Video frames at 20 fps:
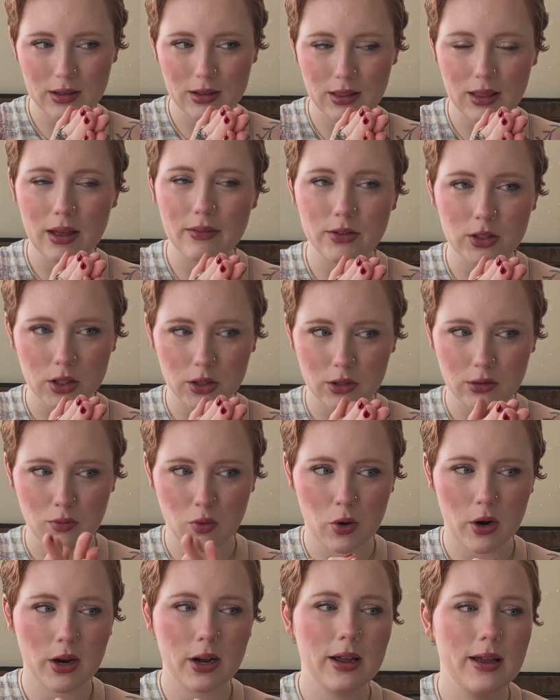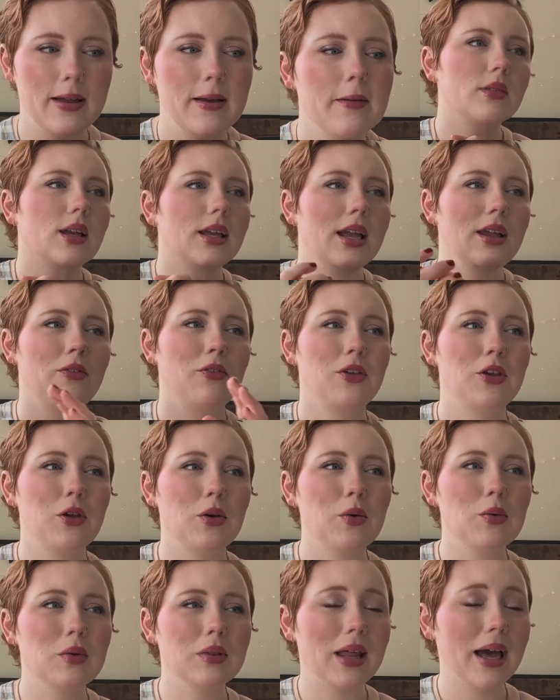Love to learn more. If
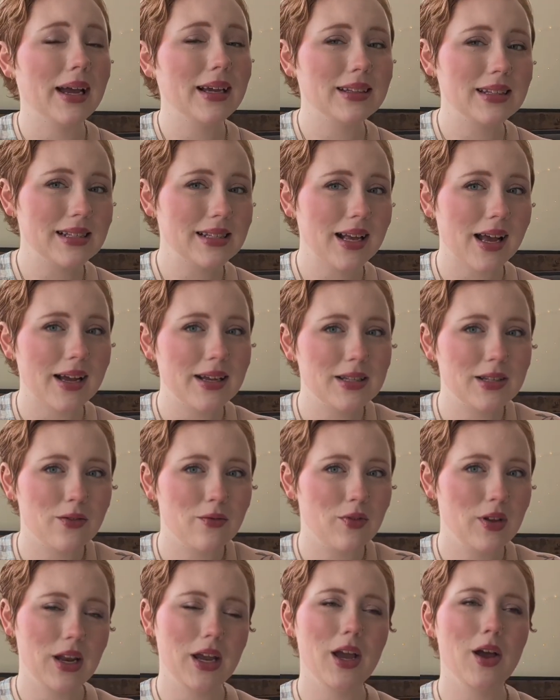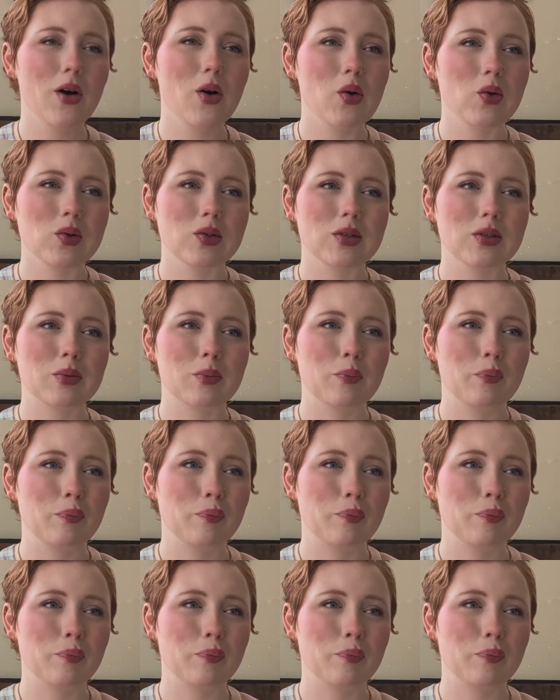you like these kinds of videos,